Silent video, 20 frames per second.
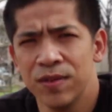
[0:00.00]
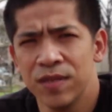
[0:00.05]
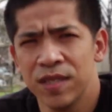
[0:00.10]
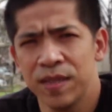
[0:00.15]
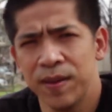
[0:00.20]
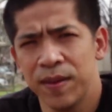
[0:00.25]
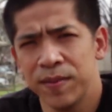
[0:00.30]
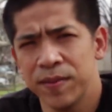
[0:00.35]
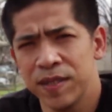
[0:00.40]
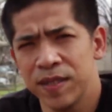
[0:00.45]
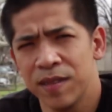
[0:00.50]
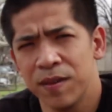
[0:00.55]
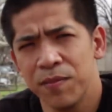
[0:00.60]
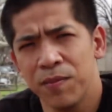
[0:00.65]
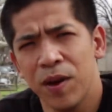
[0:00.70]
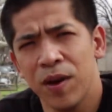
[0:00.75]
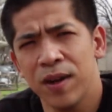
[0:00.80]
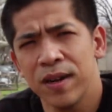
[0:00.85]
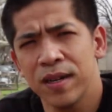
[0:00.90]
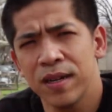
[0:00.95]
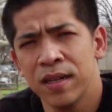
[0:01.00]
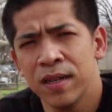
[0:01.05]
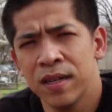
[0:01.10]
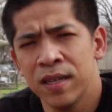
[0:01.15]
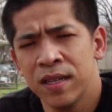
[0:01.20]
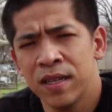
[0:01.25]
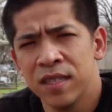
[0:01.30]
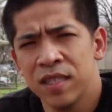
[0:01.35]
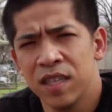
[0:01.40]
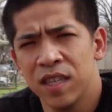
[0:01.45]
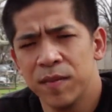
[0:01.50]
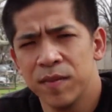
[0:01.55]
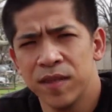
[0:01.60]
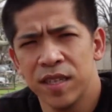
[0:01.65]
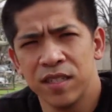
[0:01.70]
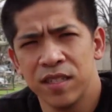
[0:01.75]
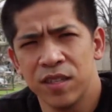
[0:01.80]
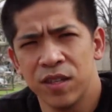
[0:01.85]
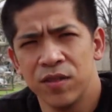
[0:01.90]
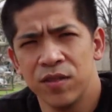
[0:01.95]
Sometimes in a park, sometimes I
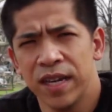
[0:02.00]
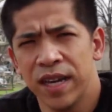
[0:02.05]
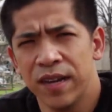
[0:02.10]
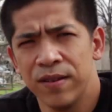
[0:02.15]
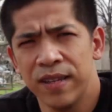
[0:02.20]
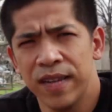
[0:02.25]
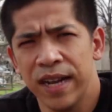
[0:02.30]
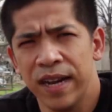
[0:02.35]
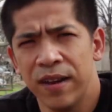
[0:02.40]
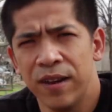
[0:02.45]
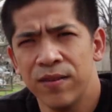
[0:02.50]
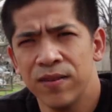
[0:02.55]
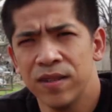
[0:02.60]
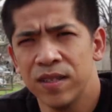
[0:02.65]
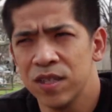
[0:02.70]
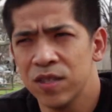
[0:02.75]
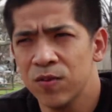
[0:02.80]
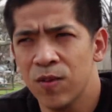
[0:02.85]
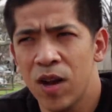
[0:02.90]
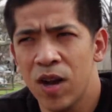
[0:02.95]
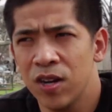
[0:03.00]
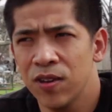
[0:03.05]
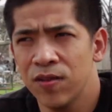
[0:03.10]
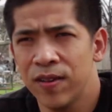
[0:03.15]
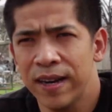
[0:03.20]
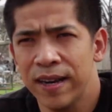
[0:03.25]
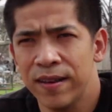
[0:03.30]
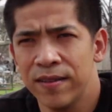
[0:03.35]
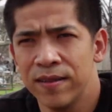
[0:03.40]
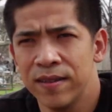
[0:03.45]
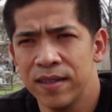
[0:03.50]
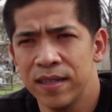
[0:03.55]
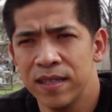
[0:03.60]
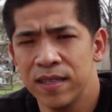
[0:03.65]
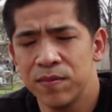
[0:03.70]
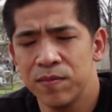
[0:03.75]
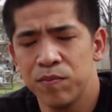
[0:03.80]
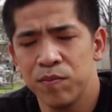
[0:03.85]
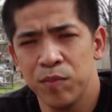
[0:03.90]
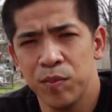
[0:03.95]
just go downtown and just walk around. And
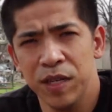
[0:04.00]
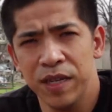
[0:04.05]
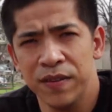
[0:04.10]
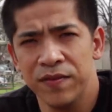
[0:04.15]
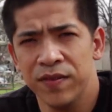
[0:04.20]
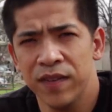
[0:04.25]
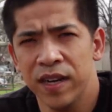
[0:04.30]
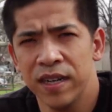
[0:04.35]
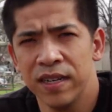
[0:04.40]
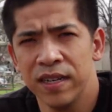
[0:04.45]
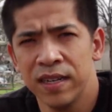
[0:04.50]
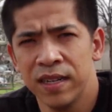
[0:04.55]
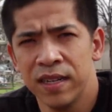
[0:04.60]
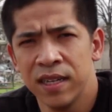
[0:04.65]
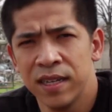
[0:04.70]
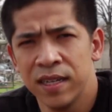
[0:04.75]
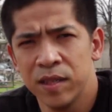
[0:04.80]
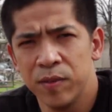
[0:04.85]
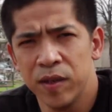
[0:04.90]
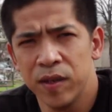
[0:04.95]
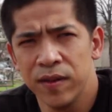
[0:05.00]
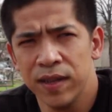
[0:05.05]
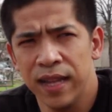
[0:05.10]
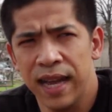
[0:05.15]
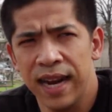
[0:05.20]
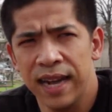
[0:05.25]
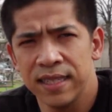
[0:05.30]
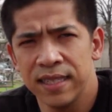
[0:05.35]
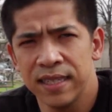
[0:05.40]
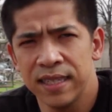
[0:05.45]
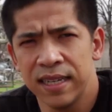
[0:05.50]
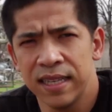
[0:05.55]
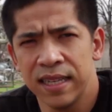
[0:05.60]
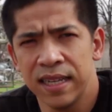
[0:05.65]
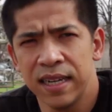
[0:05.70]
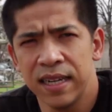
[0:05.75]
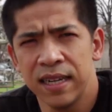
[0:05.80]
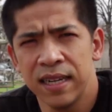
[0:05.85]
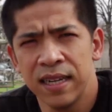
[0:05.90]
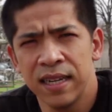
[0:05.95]
it's pretty fun, it's pretty relaxing, and
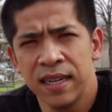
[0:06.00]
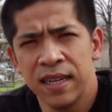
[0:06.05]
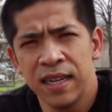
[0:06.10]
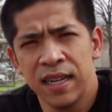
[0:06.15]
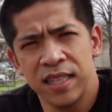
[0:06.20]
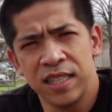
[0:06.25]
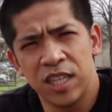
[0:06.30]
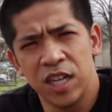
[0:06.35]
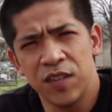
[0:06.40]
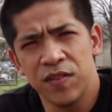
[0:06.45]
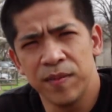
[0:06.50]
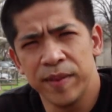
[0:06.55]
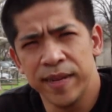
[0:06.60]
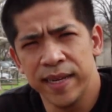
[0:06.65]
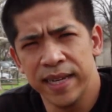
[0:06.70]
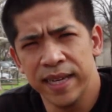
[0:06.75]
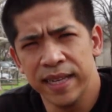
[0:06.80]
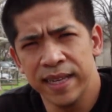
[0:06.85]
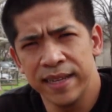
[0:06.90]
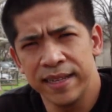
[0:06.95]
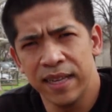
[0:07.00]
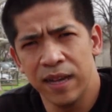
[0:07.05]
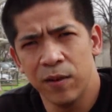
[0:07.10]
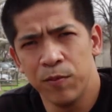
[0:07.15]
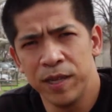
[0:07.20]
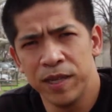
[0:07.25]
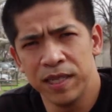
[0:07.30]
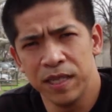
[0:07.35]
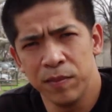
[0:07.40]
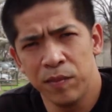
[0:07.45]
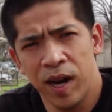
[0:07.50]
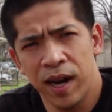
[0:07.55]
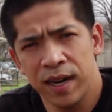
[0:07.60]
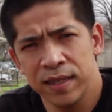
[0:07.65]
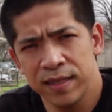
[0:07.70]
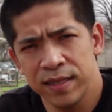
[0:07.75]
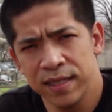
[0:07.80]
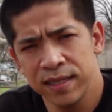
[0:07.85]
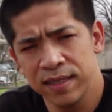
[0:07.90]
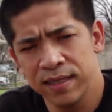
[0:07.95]
then it's good for me to get like that weekly
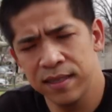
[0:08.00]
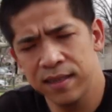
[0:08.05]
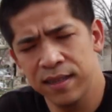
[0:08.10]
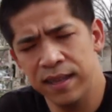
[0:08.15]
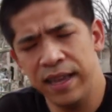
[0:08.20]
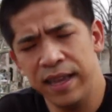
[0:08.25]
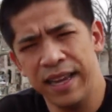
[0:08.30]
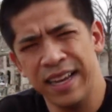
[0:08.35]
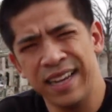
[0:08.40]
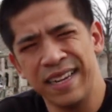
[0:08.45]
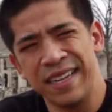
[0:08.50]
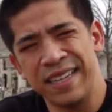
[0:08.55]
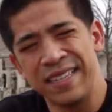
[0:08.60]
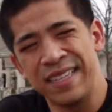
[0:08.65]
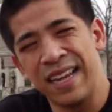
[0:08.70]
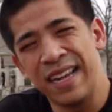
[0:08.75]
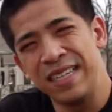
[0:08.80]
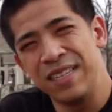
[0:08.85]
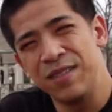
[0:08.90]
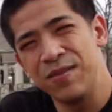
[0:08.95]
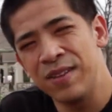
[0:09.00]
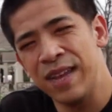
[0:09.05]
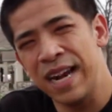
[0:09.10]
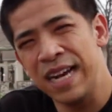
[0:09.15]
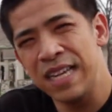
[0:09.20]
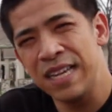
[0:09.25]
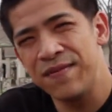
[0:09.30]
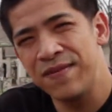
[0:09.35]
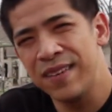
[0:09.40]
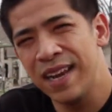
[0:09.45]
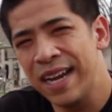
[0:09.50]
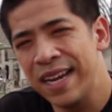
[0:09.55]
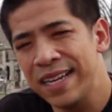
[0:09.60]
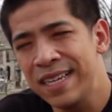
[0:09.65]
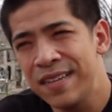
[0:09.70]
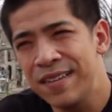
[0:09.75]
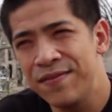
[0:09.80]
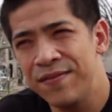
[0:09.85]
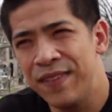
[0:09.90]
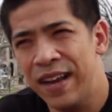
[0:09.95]
practice. And I do
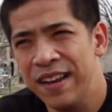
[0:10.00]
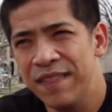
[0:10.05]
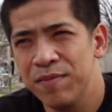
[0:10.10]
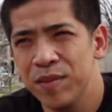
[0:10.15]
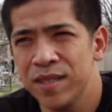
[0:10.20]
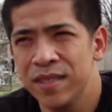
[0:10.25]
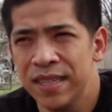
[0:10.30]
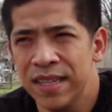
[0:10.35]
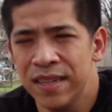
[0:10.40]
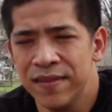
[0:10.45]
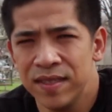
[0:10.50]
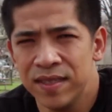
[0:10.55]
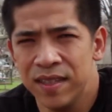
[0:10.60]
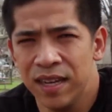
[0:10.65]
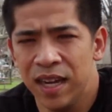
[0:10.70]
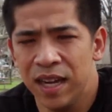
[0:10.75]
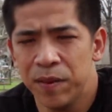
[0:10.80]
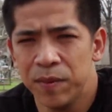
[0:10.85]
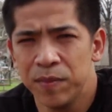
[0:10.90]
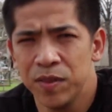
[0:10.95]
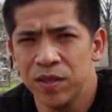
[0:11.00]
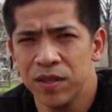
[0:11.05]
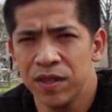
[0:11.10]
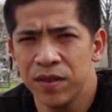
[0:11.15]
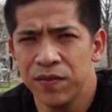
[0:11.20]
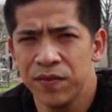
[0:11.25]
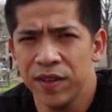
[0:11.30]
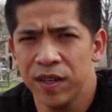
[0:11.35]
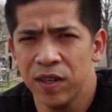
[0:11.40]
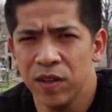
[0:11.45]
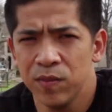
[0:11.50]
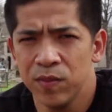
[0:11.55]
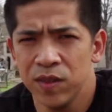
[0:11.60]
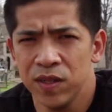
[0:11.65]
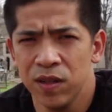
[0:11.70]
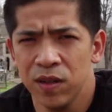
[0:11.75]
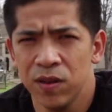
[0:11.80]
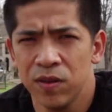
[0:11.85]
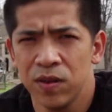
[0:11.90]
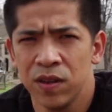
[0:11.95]
95% of the time I'm shooting film,
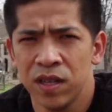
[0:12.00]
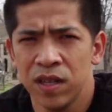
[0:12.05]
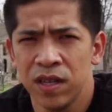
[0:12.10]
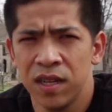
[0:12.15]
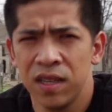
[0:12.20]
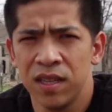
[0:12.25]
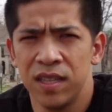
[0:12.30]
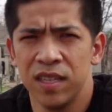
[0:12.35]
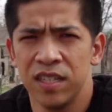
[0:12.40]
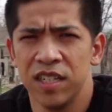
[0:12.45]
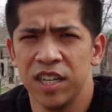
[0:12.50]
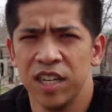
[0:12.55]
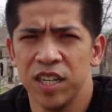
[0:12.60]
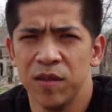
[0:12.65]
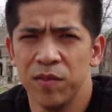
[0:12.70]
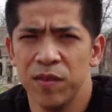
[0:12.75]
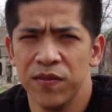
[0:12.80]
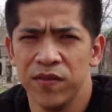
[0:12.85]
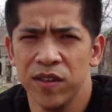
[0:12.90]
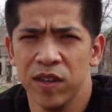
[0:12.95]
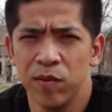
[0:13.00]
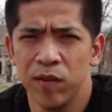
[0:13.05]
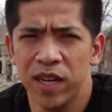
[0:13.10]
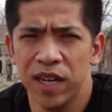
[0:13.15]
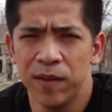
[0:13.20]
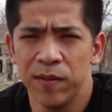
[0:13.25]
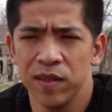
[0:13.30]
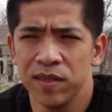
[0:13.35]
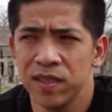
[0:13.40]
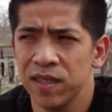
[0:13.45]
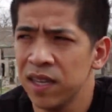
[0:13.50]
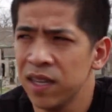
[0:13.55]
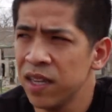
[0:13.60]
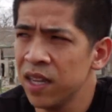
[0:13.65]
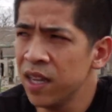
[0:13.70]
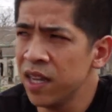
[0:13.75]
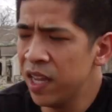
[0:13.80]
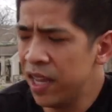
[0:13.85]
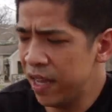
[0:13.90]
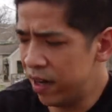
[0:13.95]
so these are going to be film cameras.
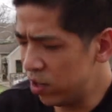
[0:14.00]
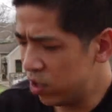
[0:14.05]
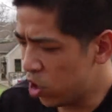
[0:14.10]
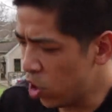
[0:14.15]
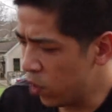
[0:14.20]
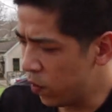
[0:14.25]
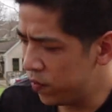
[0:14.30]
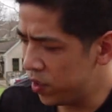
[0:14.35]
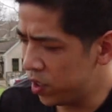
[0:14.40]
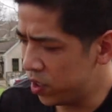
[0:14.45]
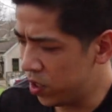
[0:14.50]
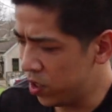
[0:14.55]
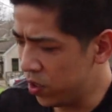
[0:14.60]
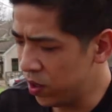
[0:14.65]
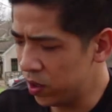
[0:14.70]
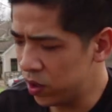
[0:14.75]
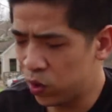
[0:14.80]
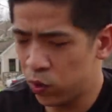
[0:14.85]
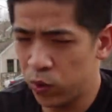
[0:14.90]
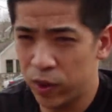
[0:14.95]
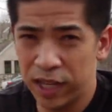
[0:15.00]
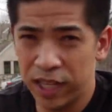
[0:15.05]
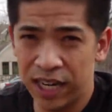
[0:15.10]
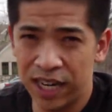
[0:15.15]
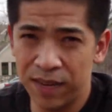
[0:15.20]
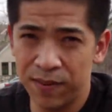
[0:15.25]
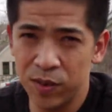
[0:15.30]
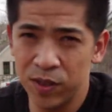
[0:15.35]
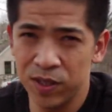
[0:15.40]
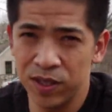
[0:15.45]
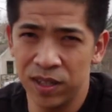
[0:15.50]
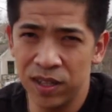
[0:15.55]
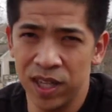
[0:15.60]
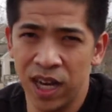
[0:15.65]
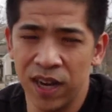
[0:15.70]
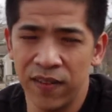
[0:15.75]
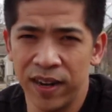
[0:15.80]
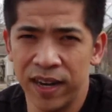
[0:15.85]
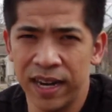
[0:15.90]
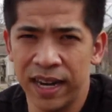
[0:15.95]
And I'll go over the current three that I'm using a
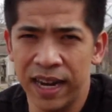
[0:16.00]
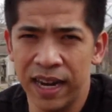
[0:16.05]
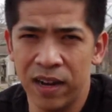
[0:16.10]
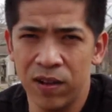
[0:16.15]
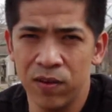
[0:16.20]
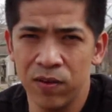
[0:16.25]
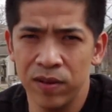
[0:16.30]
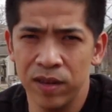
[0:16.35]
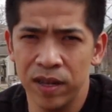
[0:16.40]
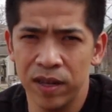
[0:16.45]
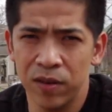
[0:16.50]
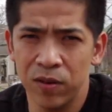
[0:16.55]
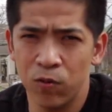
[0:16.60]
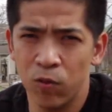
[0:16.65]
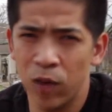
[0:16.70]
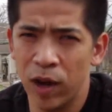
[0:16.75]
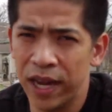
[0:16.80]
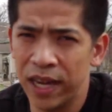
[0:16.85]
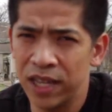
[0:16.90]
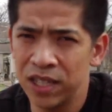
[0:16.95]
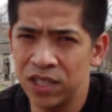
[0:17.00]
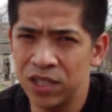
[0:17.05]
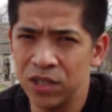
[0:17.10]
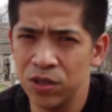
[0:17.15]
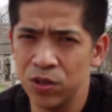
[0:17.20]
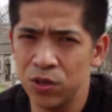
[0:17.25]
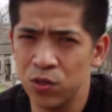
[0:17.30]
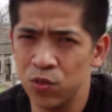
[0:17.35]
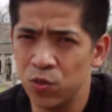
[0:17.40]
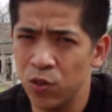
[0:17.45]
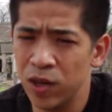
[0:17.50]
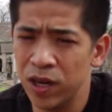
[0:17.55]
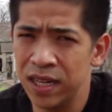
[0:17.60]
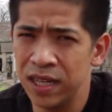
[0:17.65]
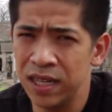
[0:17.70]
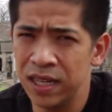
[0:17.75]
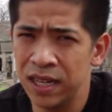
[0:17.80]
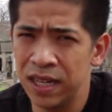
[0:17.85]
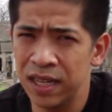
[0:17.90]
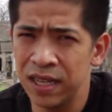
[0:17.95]
lot right now and why I choose
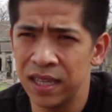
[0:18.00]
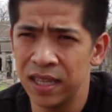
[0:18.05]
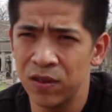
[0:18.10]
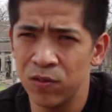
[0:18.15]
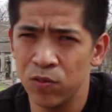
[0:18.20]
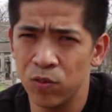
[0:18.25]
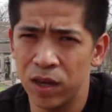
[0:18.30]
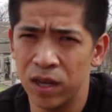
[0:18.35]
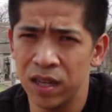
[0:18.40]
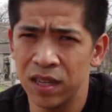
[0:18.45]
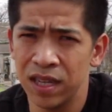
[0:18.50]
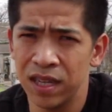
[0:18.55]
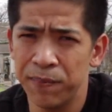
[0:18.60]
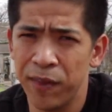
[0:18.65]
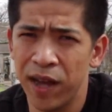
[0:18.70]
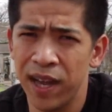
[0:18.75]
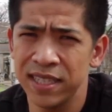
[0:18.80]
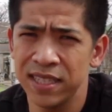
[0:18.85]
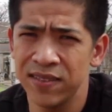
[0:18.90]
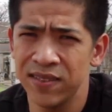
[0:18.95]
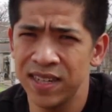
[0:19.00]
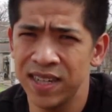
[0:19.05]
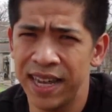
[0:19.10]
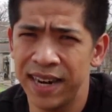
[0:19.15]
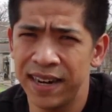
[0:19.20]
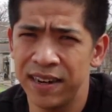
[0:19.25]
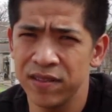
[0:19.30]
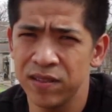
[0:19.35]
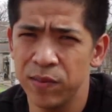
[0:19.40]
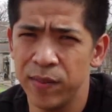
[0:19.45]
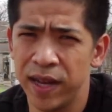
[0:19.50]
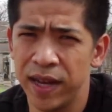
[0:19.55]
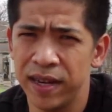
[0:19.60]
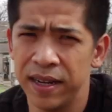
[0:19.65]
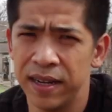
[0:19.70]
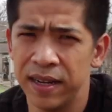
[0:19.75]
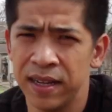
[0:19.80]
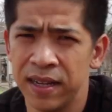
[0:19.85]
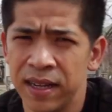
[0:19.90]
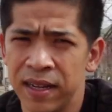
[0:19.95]
one, and then what are the positive and negatives about
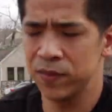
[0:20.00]
it.